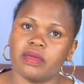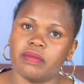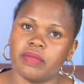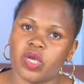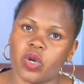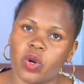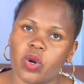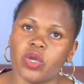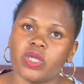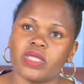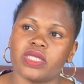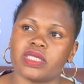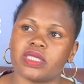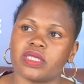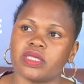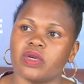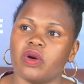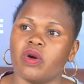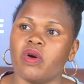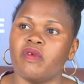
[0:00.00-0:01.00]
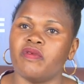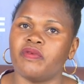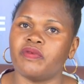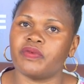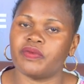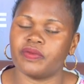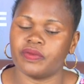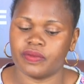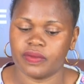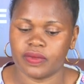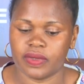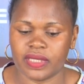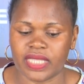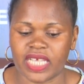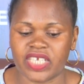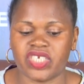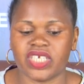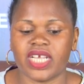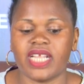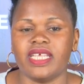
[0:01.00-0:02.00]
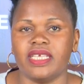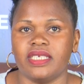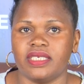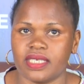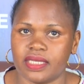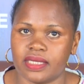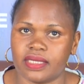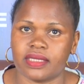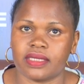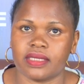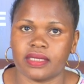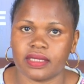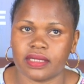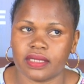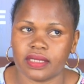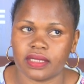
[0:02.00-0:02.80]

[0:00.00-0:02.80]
because of the challenges